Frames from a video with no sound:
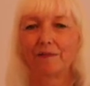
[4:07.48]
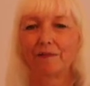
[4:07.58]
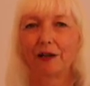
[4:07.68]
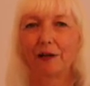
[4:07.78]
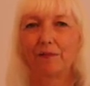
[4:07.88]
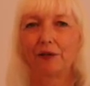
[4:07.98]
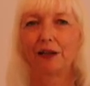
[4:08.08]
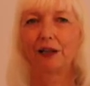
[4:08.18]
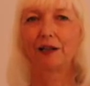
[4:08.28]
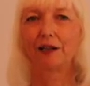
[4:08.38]
Might
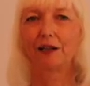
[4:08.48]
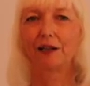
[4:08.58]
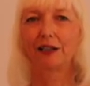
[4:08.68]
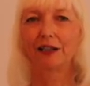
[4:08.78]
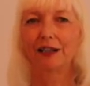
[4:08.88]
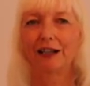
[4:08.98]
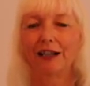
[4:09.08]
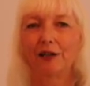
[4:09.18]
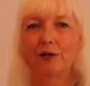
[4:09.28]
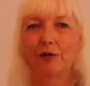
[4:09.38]
be
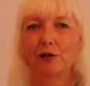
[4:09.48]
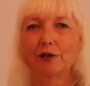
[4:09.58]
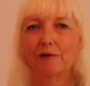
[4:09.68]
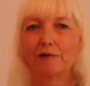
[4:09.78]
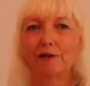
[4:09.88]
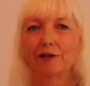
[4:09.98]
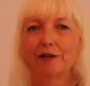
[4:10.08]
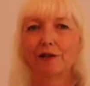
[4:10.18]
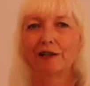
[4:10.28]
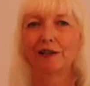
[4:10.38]
unusual for
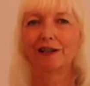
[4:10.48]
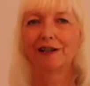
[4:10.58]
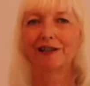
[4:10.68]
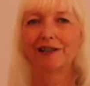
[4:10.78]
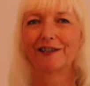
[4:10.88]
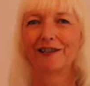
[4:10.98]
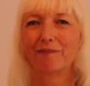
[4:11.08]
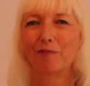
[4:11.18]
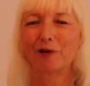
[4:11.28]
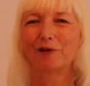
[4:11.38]
your
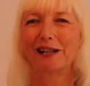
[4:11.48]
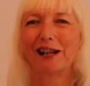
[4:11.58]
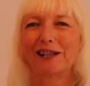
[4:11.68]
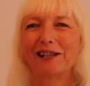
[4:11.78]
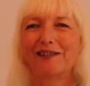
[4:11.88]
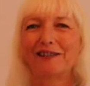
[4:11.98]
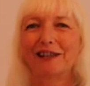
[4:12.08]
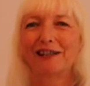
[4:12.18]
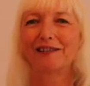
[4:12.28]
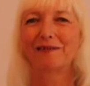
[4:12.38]
personality
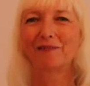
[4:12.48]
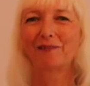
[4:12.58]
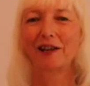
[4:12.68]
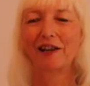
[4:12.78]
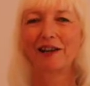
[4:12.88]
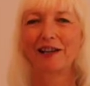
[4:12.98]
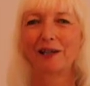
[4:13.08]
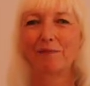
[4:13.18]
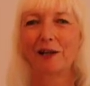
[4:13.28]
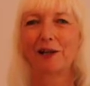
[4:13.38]
style,
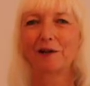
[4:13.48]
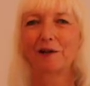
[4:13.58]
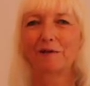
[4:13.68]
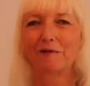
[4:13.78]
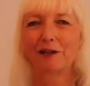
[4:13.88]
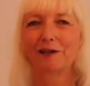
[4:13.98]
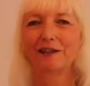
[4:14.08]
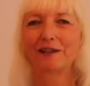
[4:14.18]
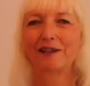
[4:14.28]
depending on what